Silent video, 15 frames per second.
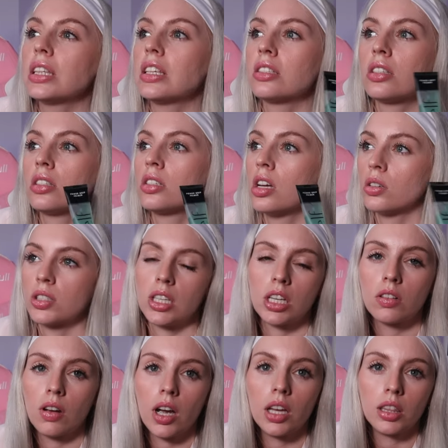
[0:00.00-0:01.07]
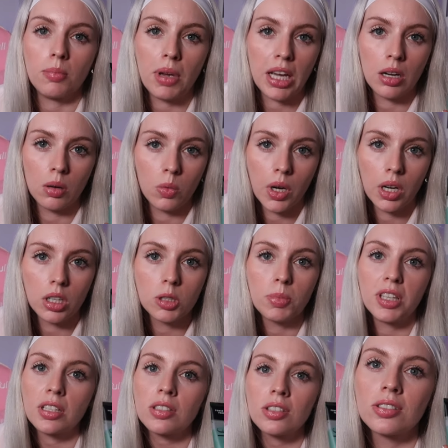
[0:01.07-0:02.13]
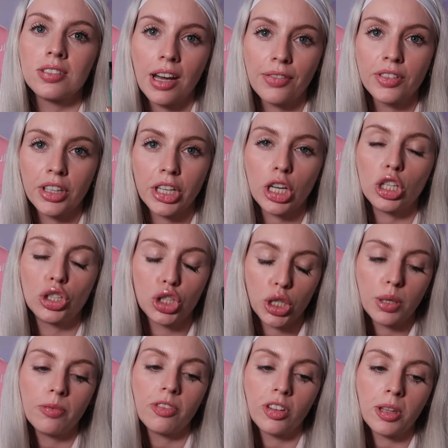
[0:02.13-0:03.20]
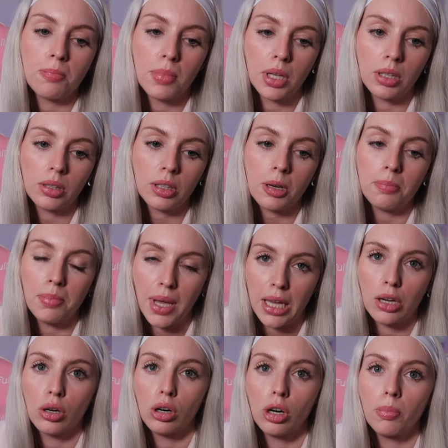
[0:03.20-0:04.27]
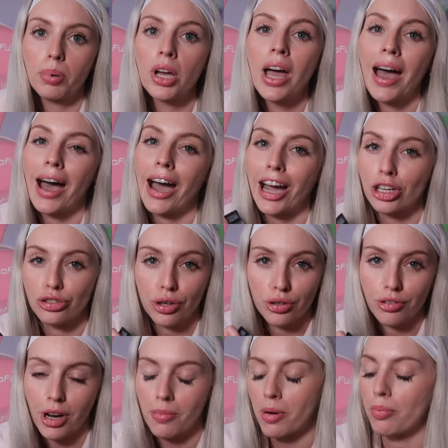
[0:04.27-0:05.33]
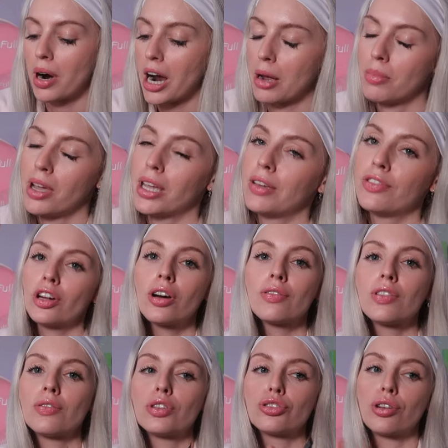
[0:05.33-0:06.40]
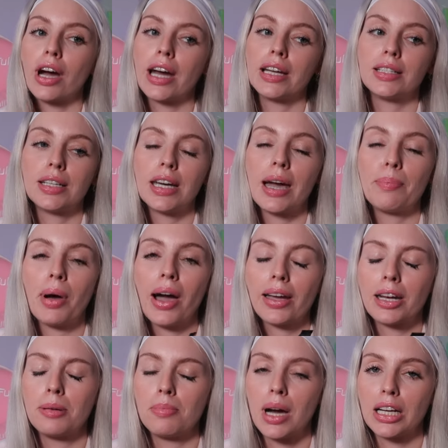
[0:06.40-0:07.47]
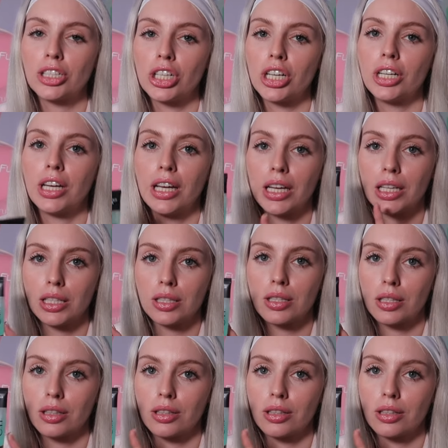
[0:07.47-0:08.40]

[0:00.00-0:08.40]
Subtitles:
like this is no secret in the makeup world, but this is definitely a dupe for the Milk Makeup Hydro Grip Primer. Even though I've never tried it, but I can imagine it is